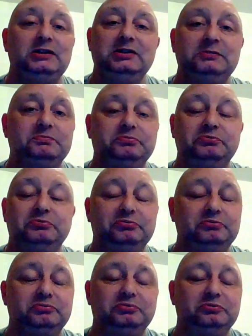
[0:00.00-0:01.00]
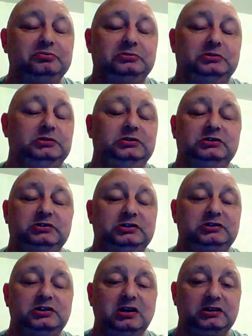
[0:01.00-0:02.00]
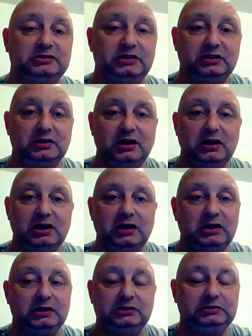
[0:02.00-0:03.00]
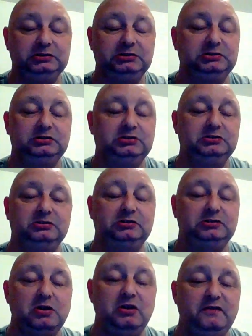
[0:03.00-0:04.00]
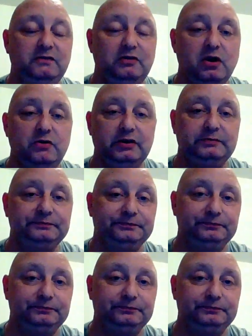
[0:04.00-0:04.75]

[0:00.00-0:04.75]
It's disgusting. Don't even go there.